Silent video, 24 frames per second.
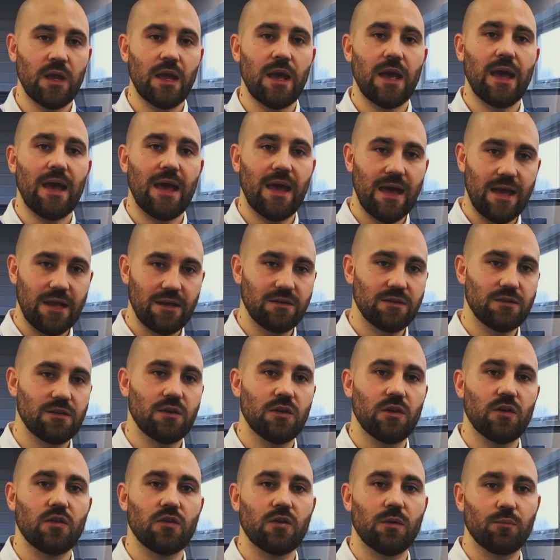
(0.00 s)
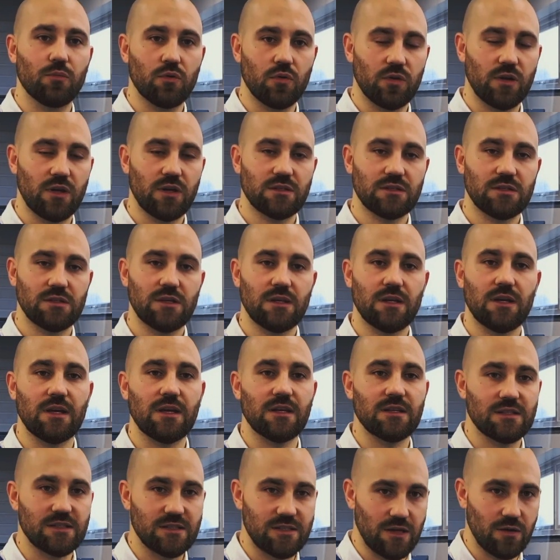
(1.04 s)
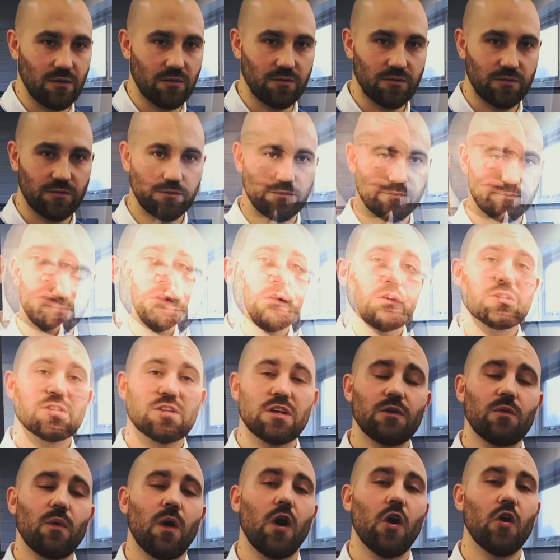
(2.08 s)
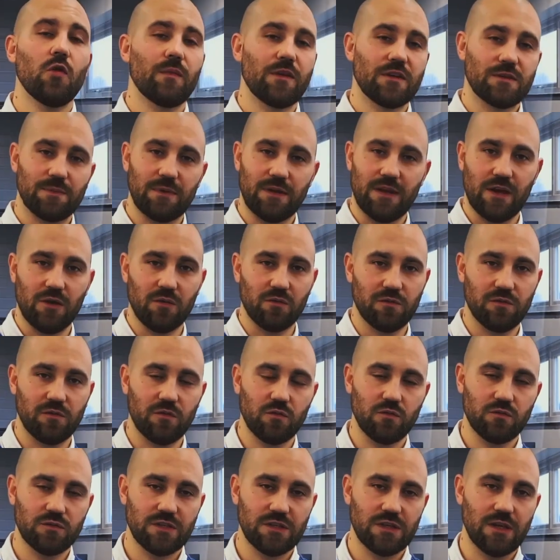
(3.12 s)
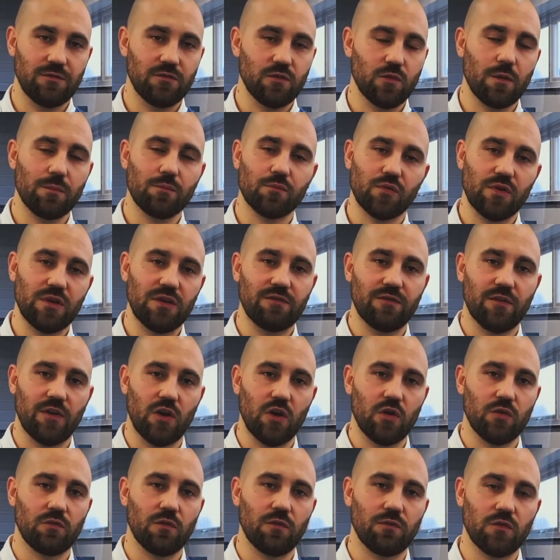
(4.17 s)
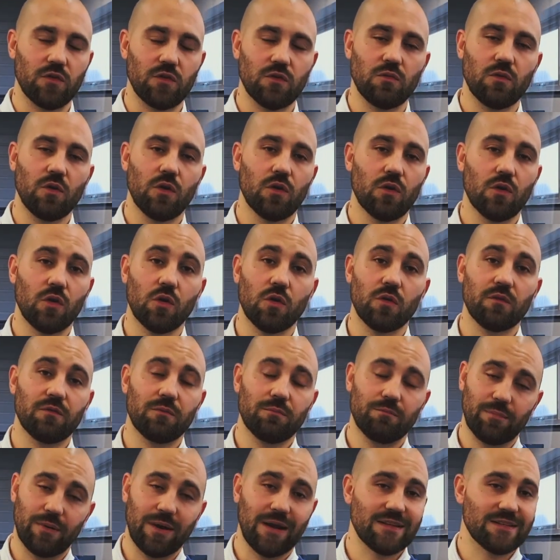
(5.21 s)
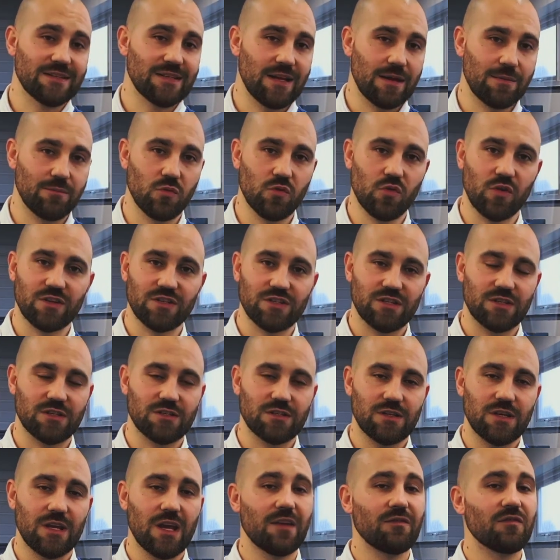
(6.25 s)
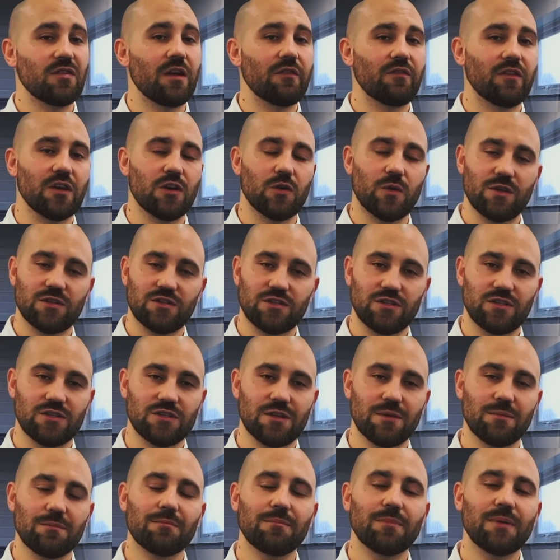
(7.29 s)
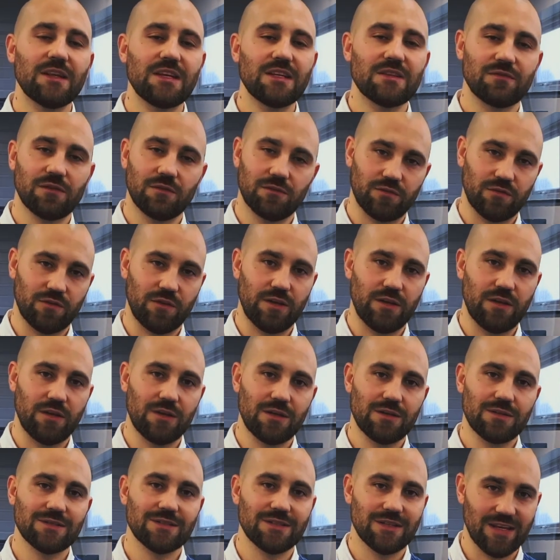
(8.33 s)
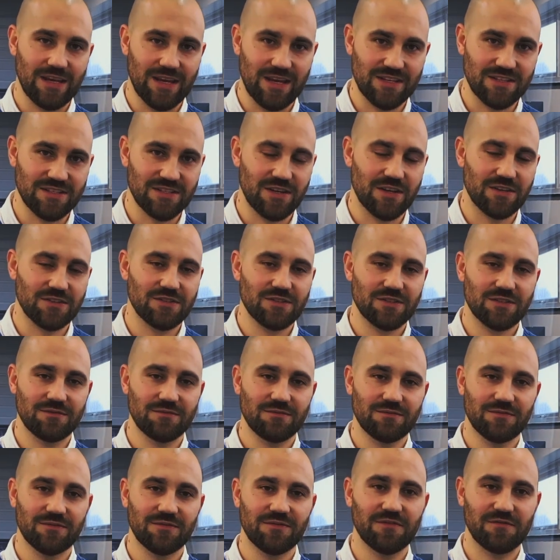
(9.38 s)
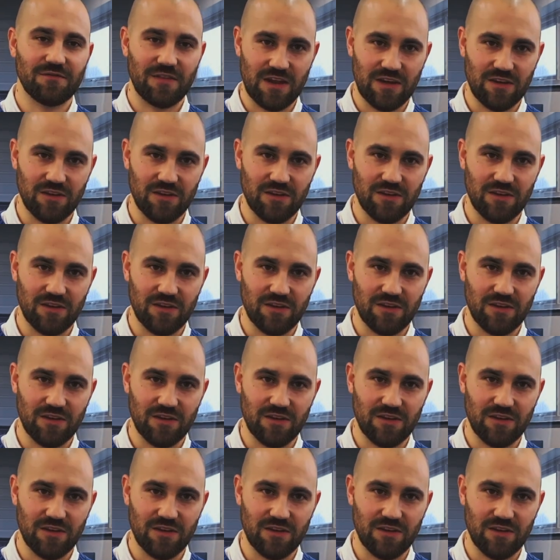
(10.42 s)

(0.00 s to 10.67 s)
and the product itself. So I hope that's been helpful to give you a brief overview of buy-to-let mortgages. If you have any questions, please feel free to get in touch. Thank